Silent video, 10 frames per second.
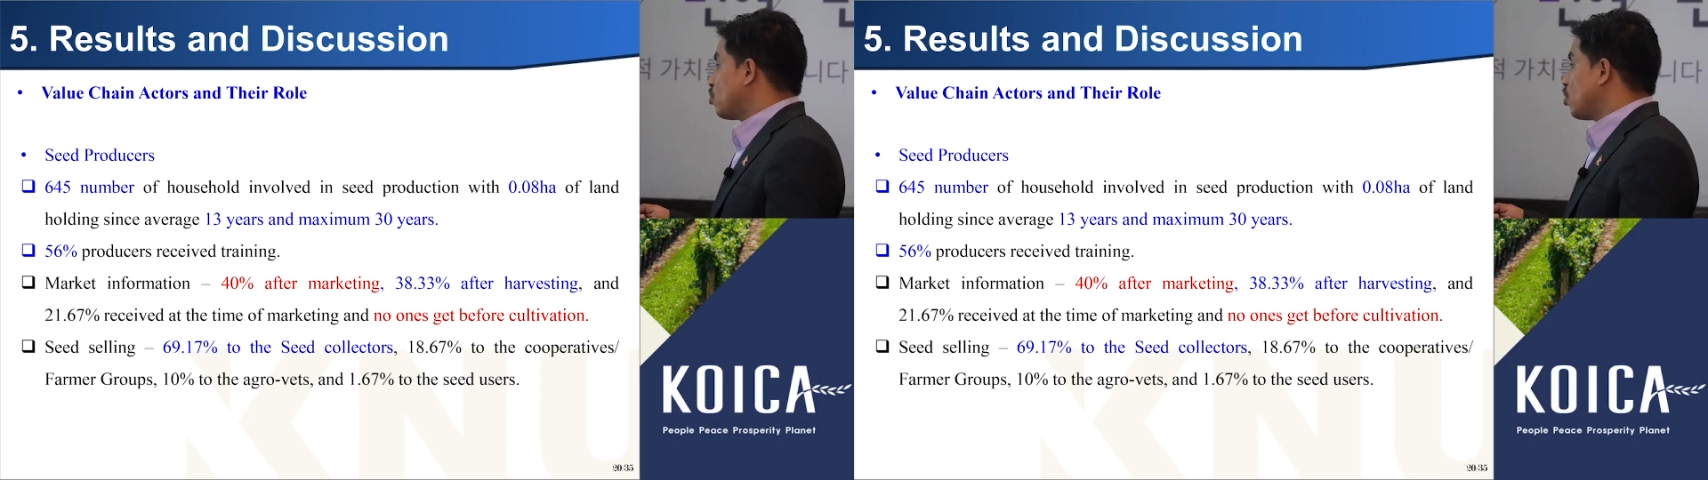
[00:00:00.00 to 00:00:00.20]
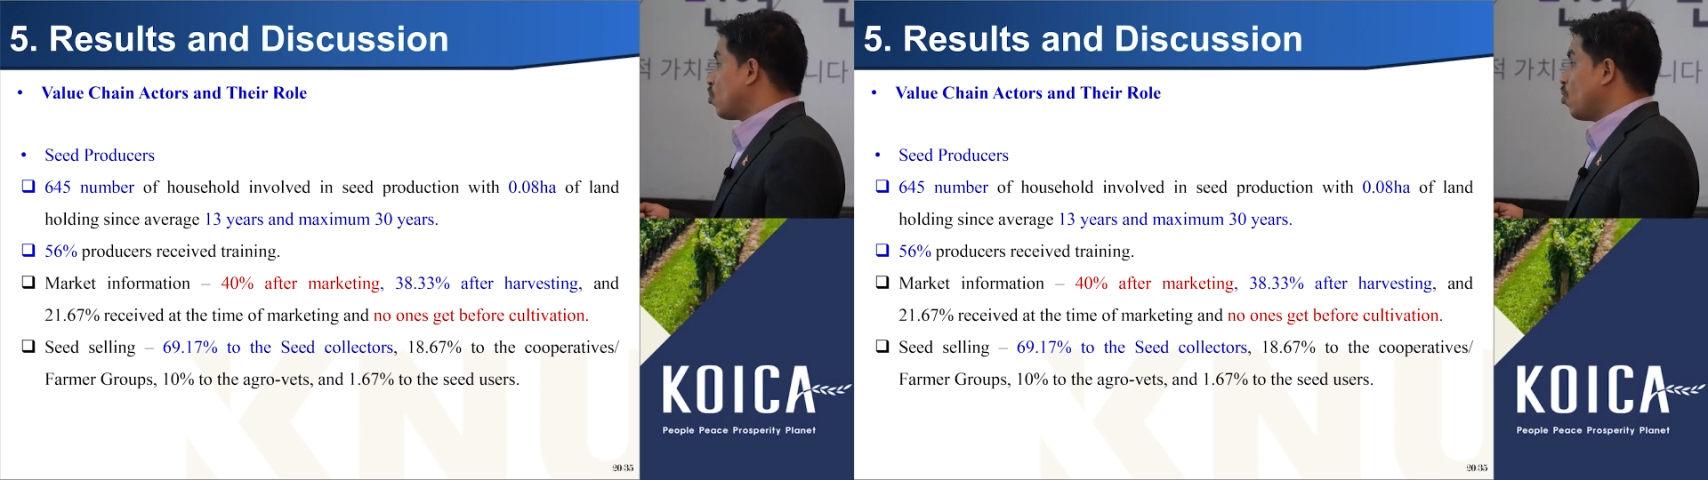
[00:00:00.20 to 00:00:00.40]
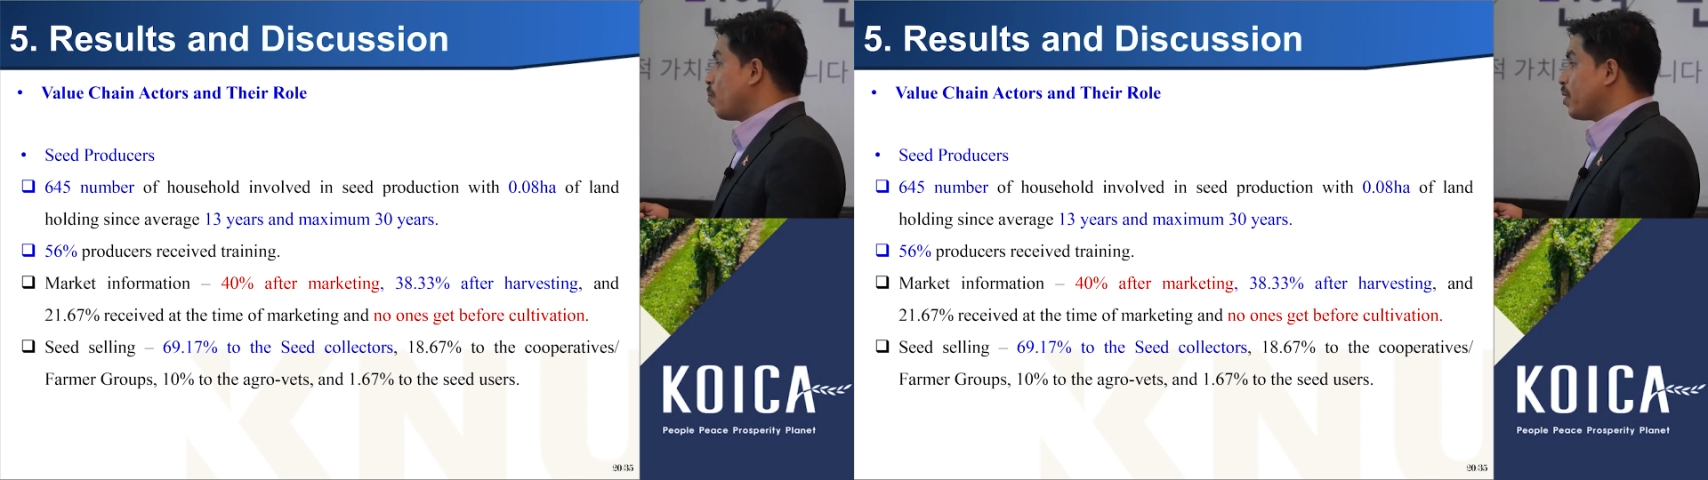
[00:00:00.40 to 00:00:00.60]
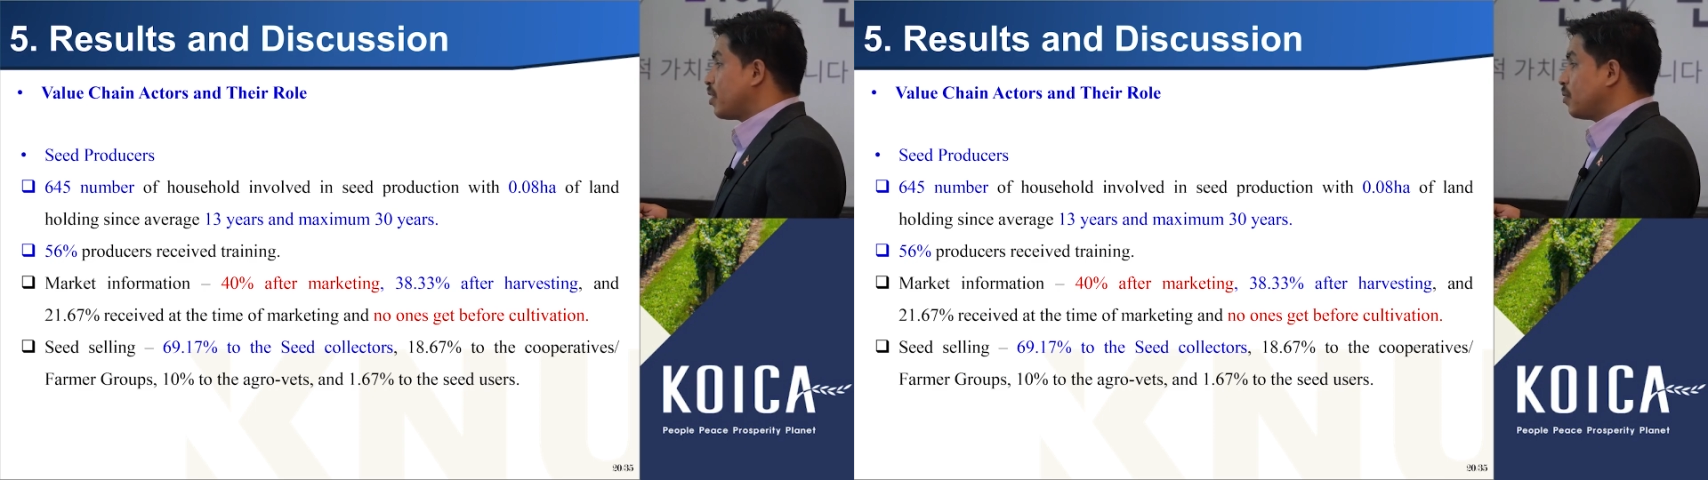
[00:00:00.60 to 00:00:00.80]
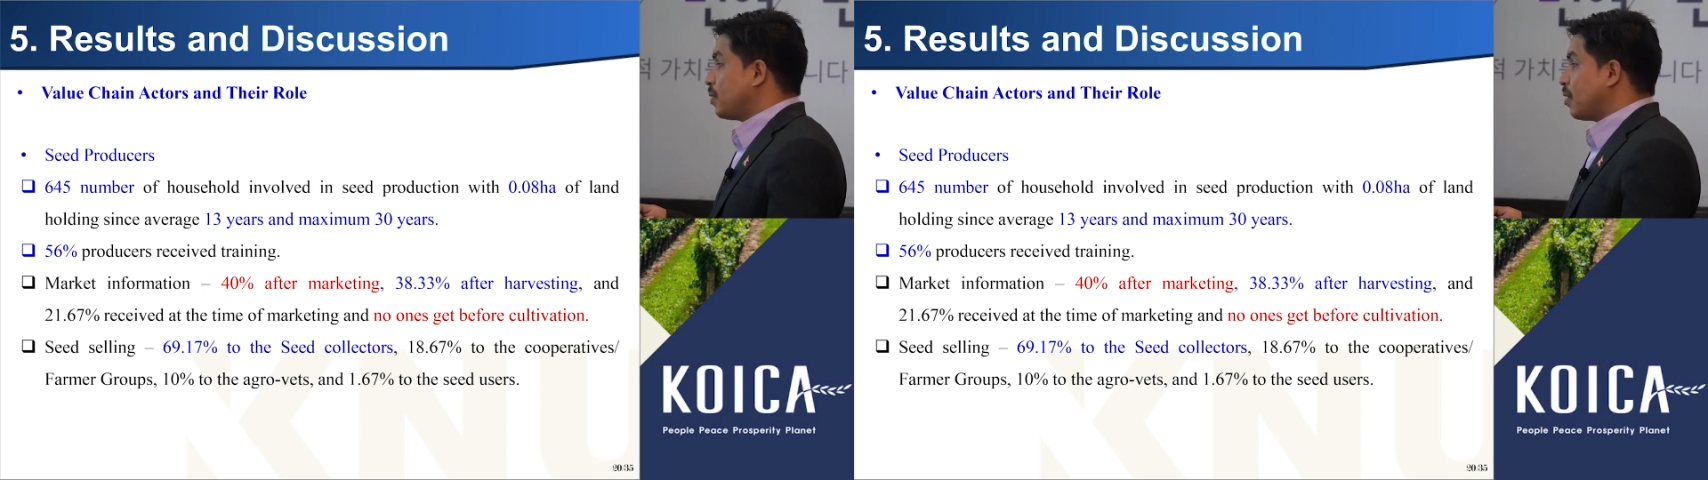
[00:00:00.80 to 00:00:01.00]
to the
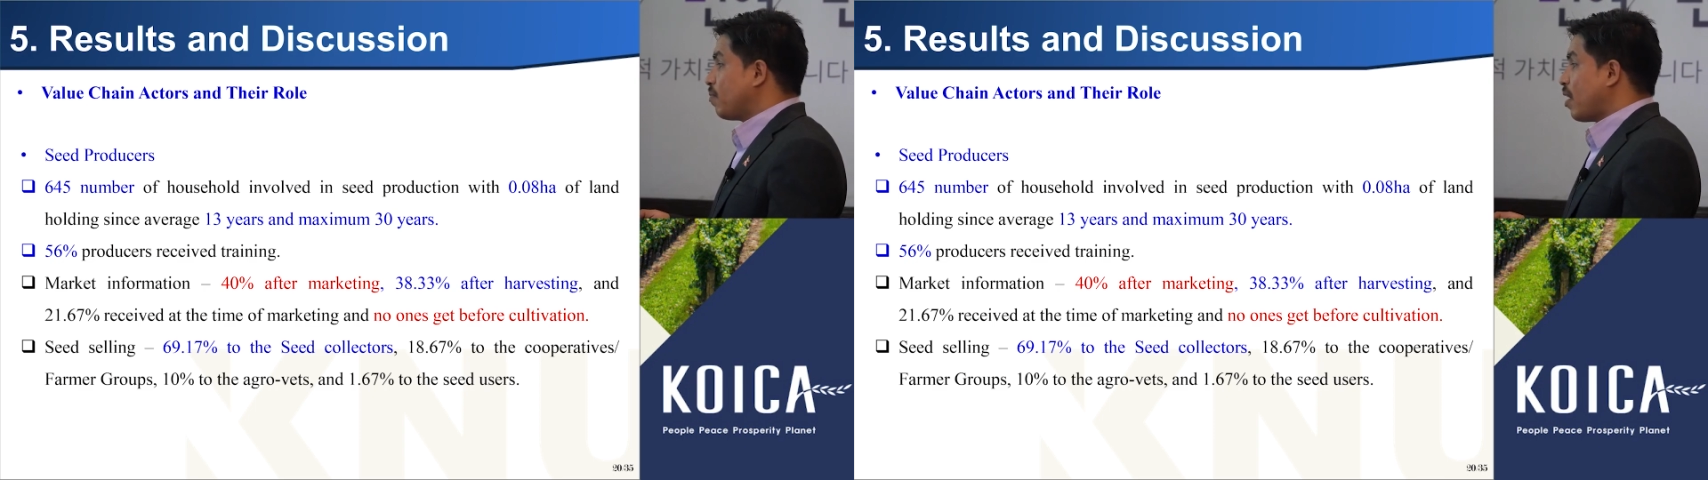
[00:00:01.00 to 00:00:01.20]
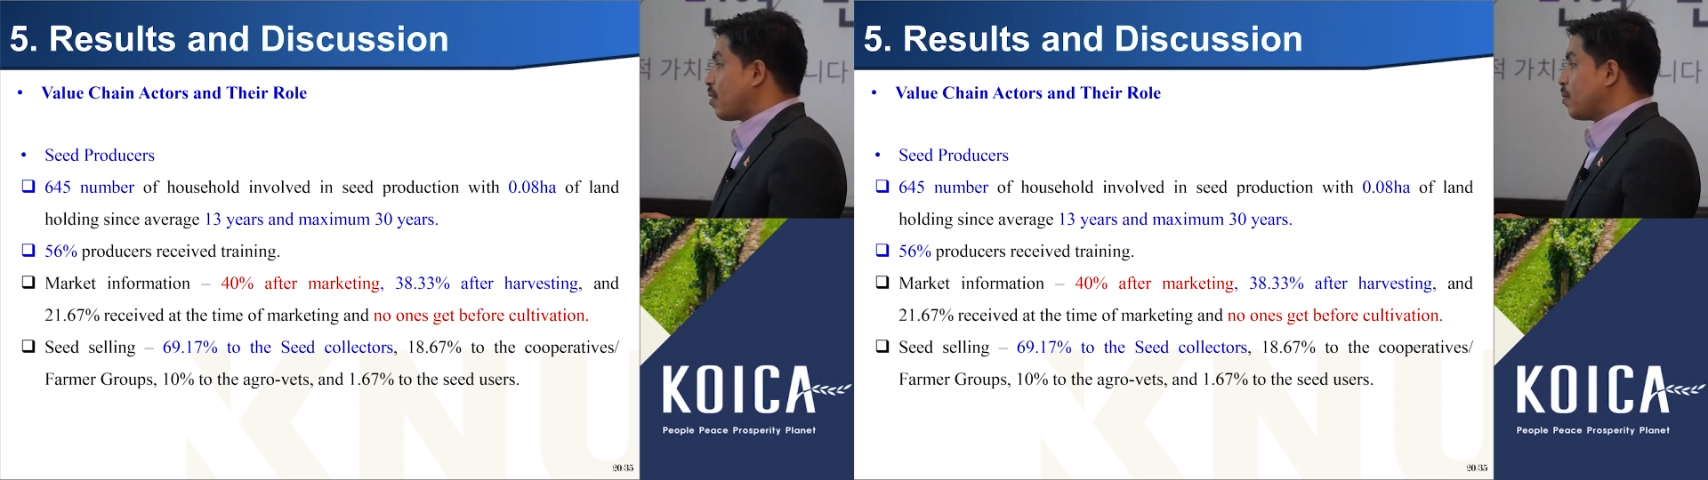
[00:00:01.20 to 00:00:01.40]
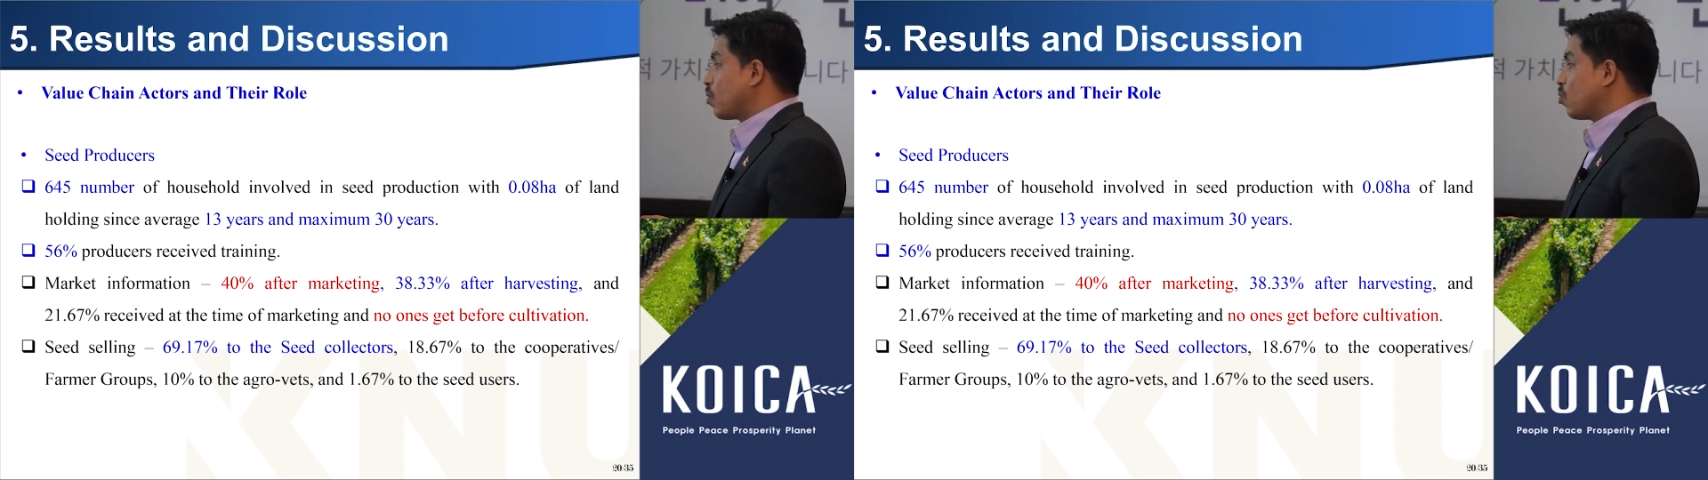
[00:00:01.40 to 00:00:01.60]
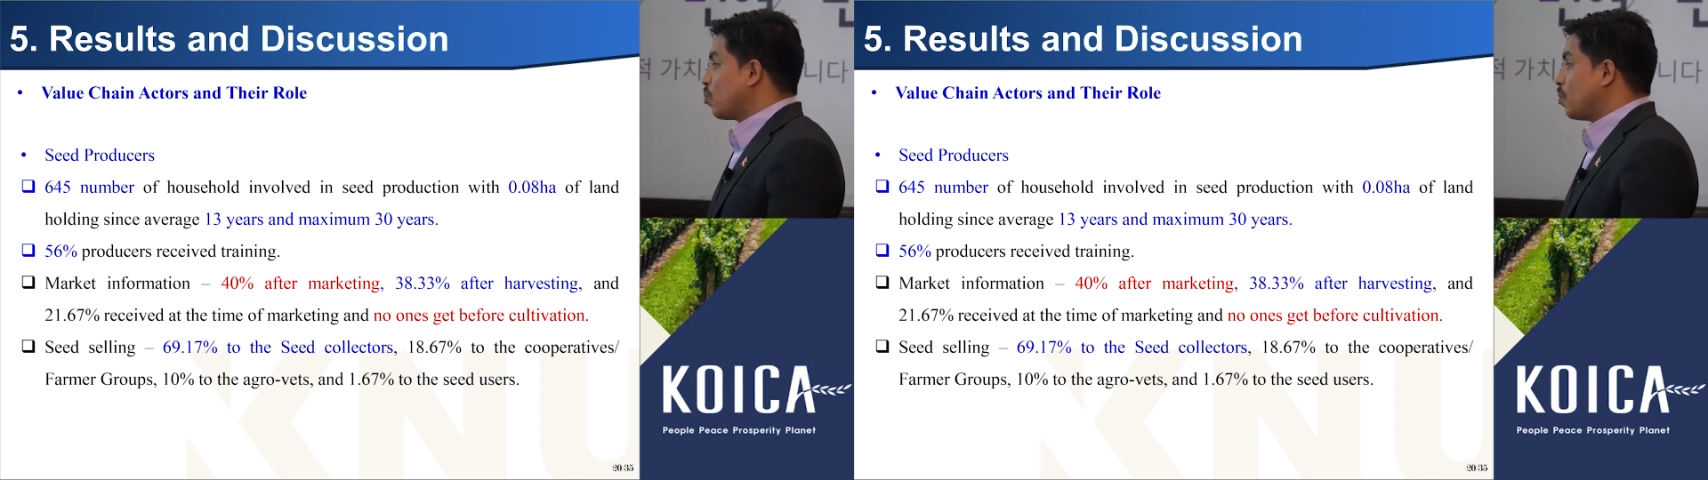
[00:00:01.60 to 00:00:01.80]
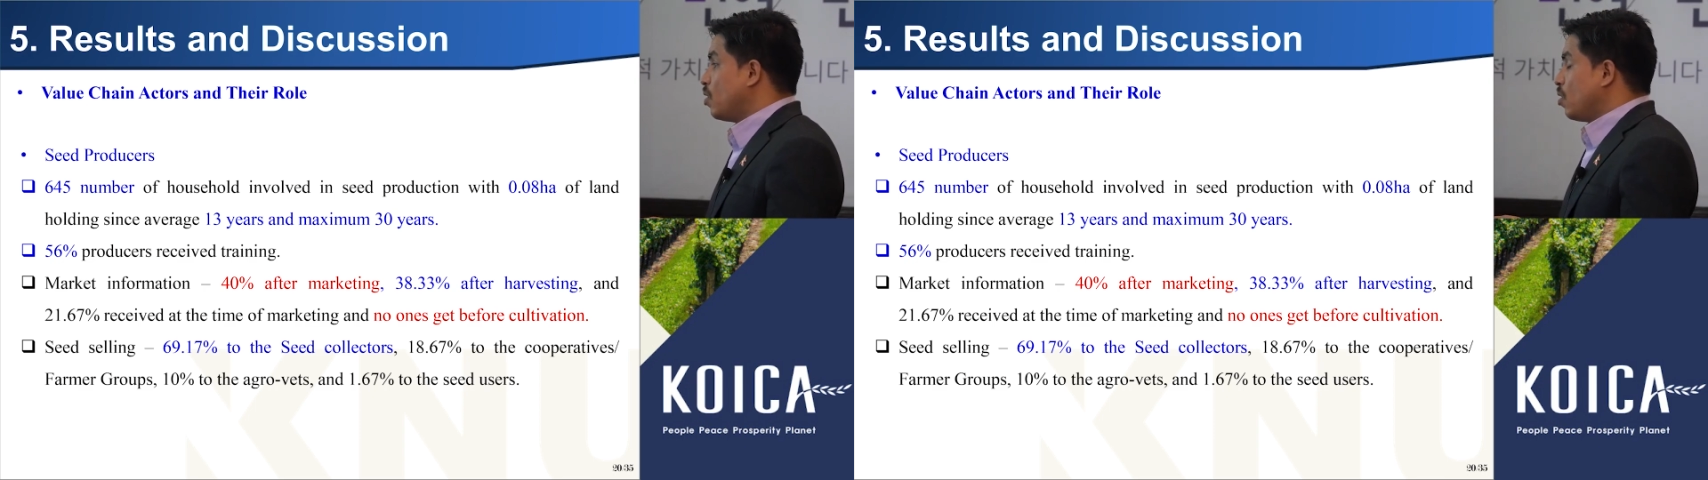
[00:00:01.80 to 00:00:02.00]
cooperatives and farmer
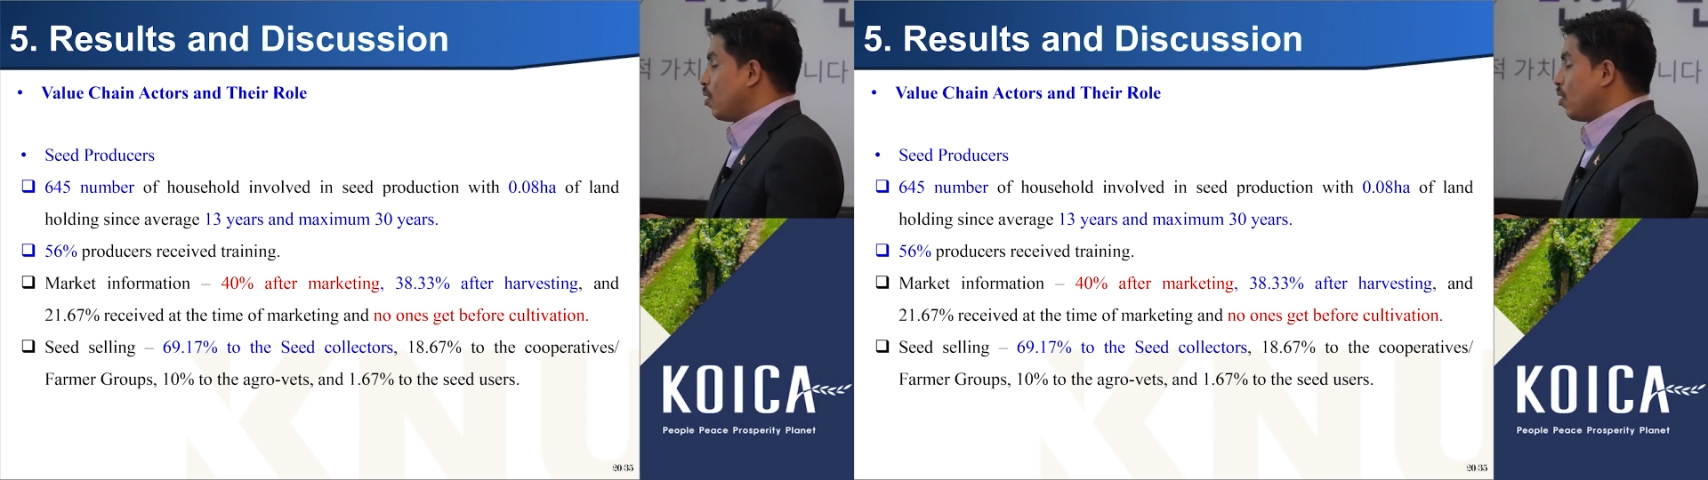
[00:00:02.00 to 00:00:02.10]
group